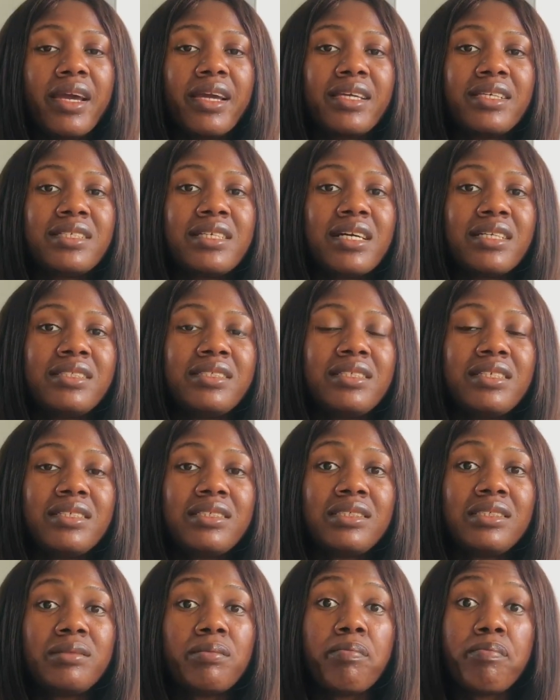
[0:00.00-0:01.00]
is that
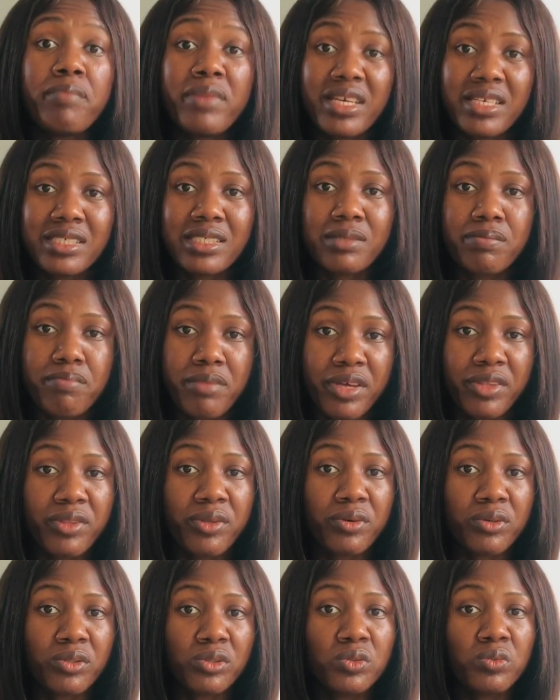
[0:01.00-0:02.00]
this mixed
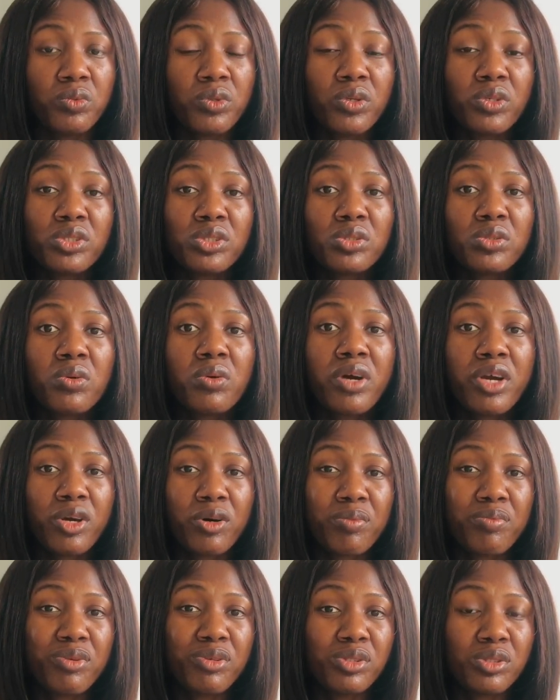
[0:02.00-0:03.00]
method will also
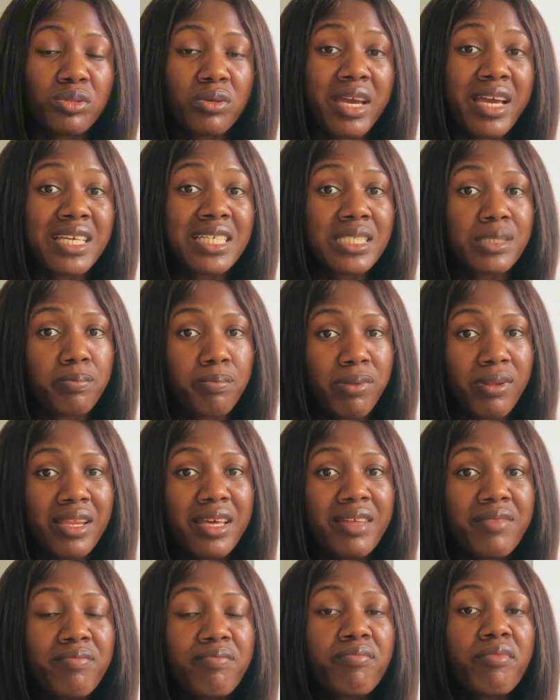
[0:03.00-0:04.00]
help you to
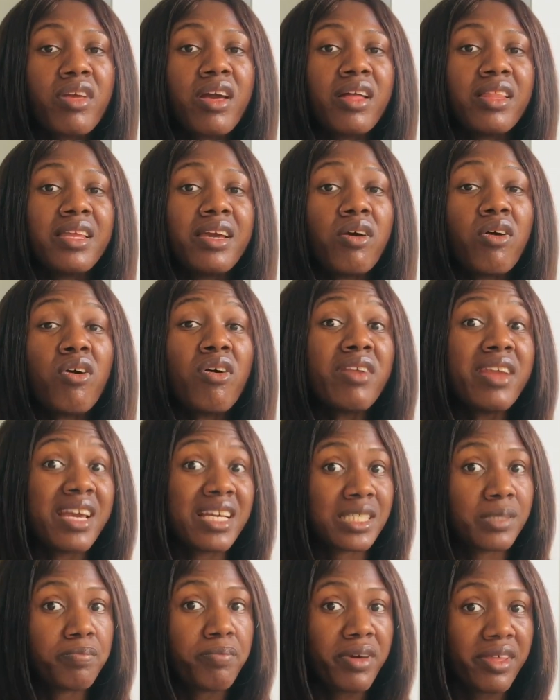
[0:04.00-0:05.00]
explain the
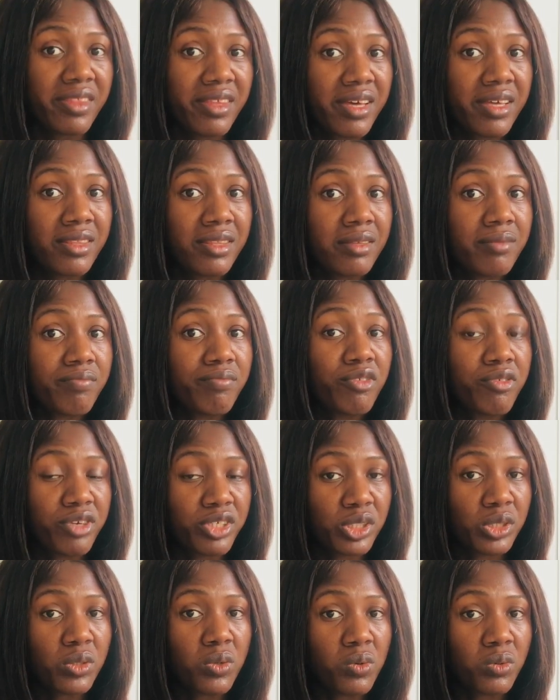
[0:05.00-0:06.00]
unexpected
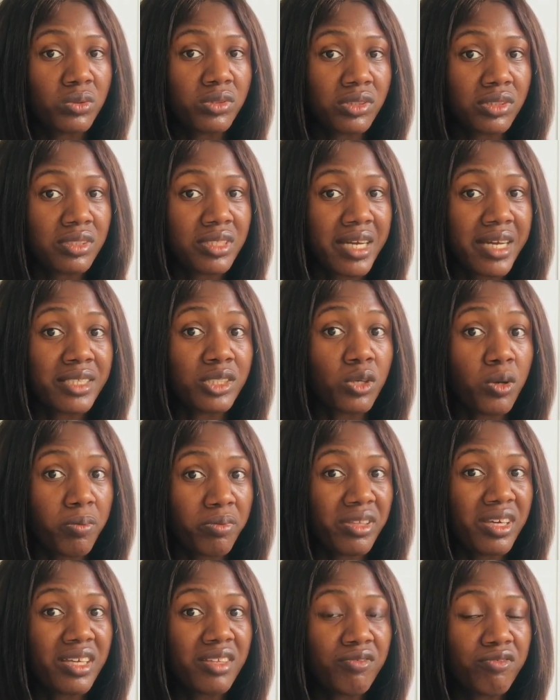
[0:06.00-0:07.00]
results that is
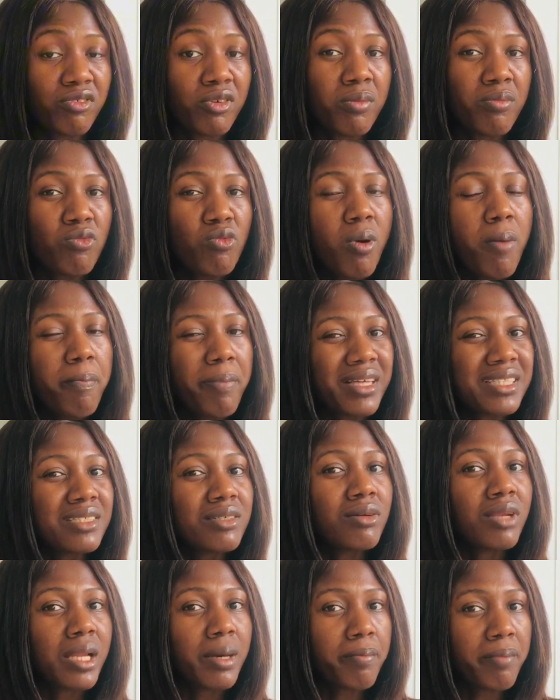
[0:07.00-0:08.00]
obtained from one
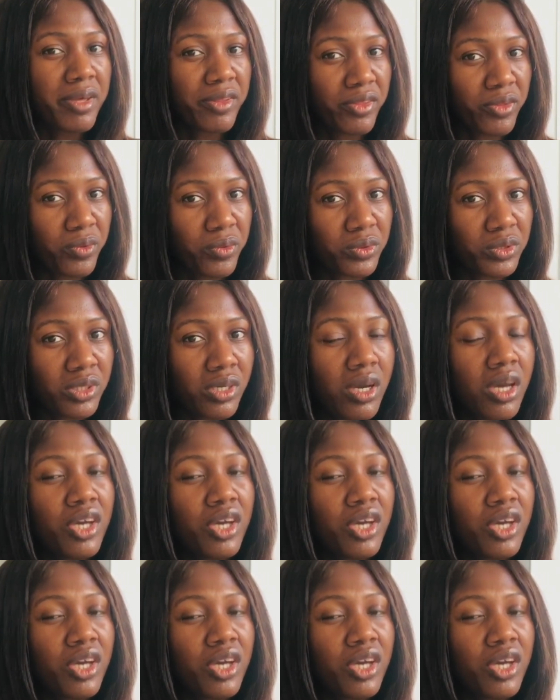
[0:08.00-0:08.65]
particular method.